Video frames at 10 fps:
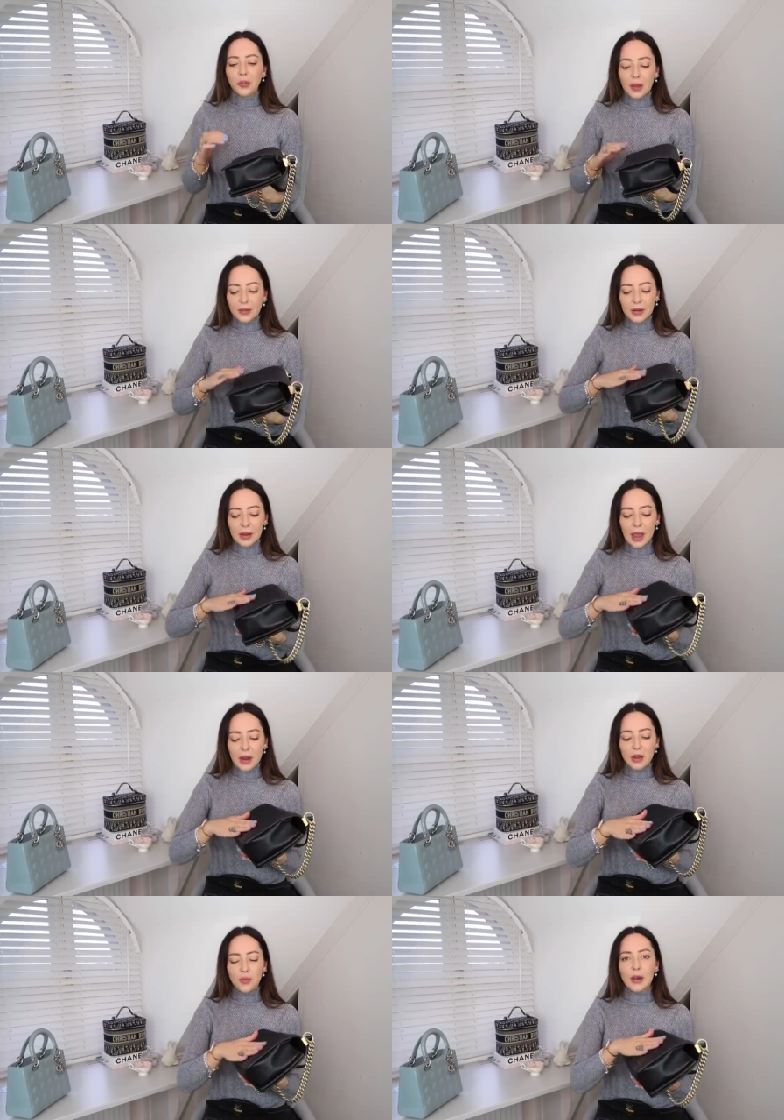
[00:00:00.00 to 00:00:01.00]
setting,
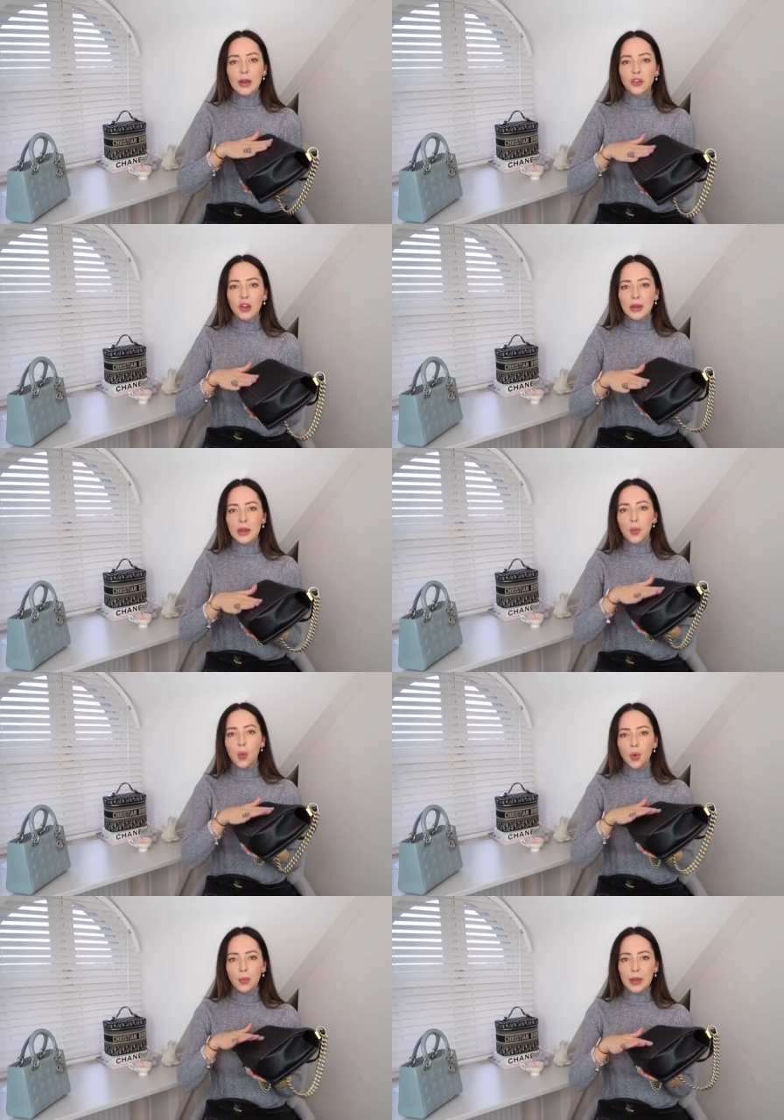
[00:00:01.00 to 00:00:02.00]
and you really gently
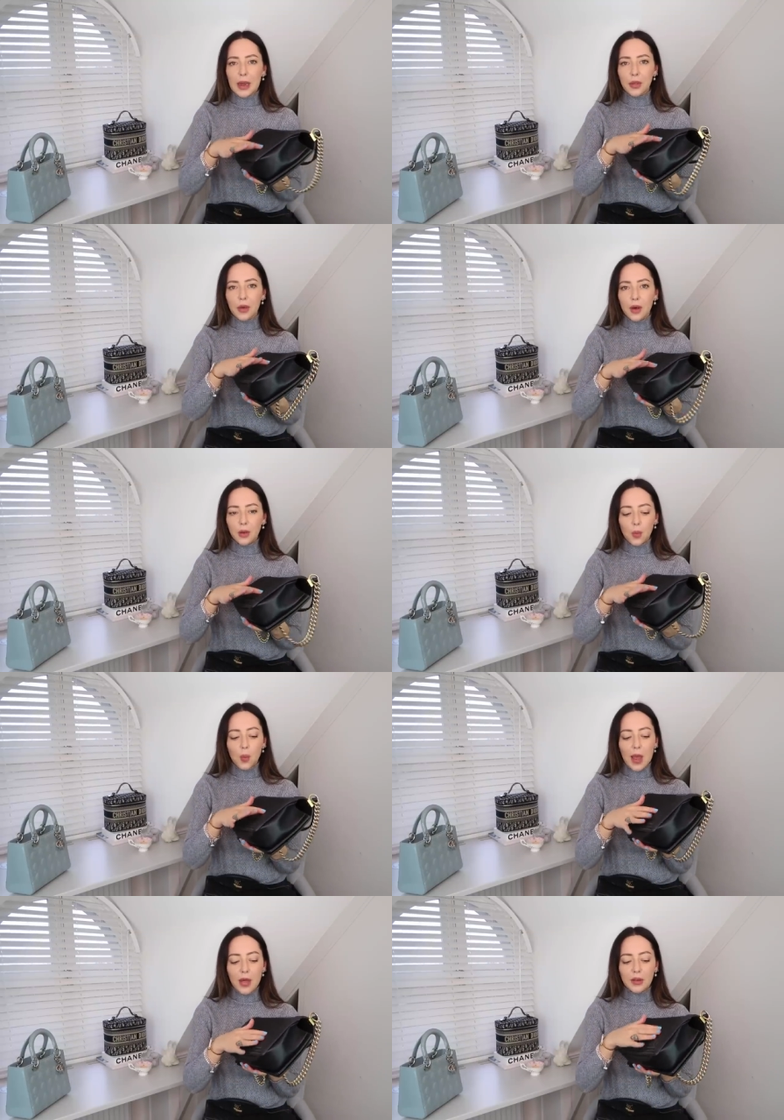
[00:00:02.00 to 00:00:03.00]
warm the leather
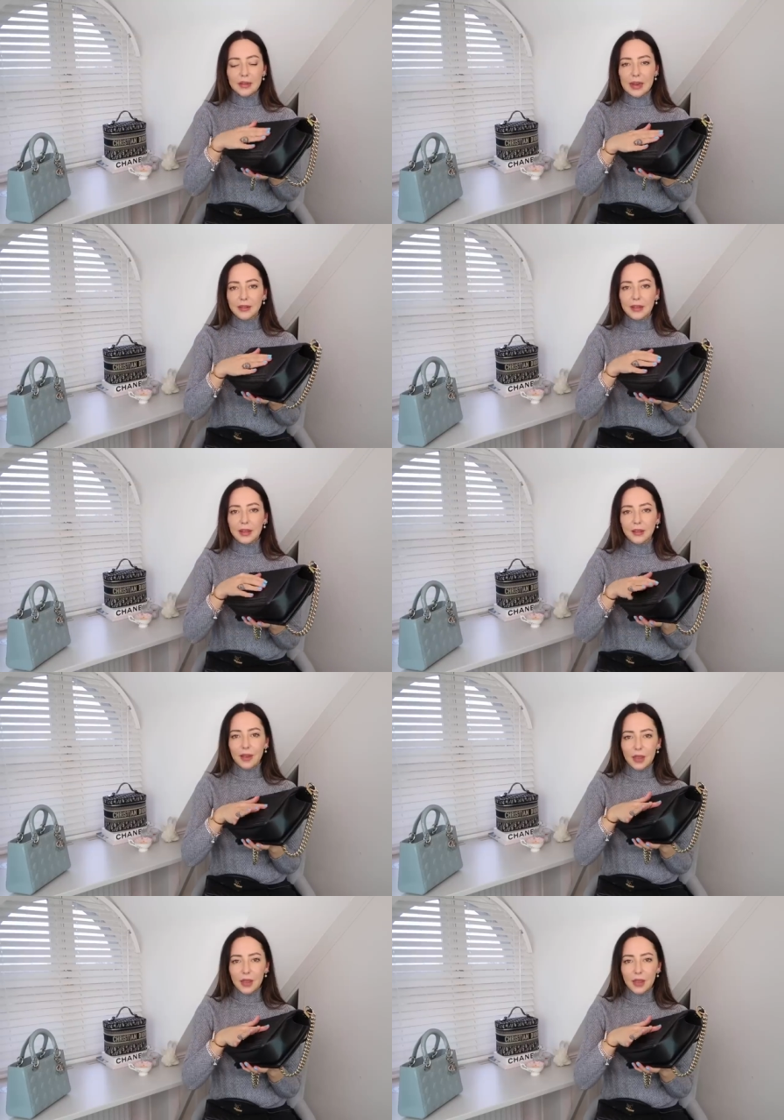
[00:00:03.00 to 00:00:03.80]
where the dent is,